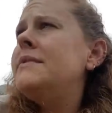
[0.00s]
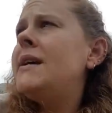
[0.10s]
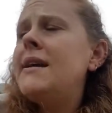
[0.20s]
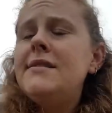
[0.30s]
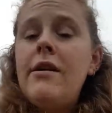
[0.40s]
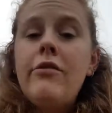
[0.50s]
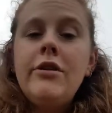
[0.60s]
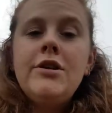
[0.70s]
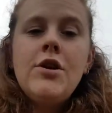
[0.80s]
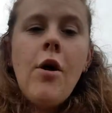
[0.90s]
And
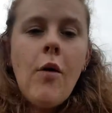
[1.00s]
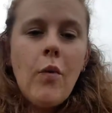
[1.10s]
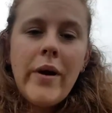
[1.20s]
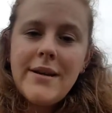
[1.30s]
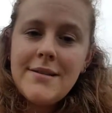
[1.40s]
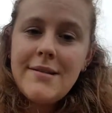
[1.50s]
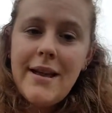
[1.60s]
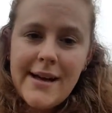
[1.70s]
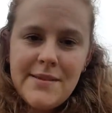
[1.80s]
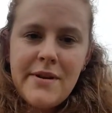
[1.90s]
definitely don't wait to the
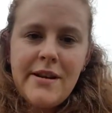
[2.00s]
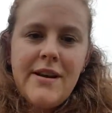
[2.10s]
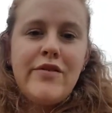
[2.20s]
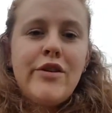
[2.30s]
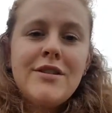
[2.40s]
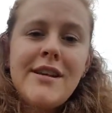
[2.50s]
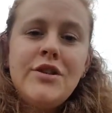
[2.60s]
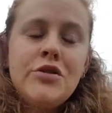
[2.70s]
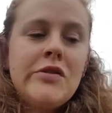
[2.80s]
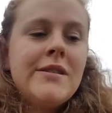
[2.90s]
last minute. If there's an
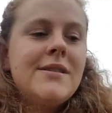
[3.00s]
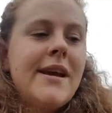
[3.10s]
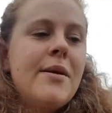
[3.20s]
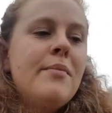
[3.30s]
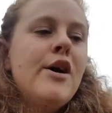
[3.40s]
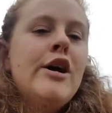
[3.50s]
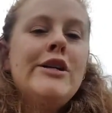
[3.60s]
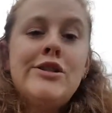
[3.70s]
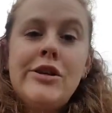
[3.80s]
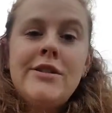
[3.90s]
entrance exam,
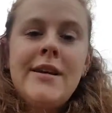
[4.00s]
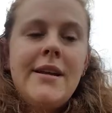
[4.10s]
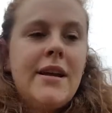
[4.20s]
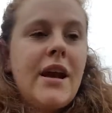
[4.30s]
start studying.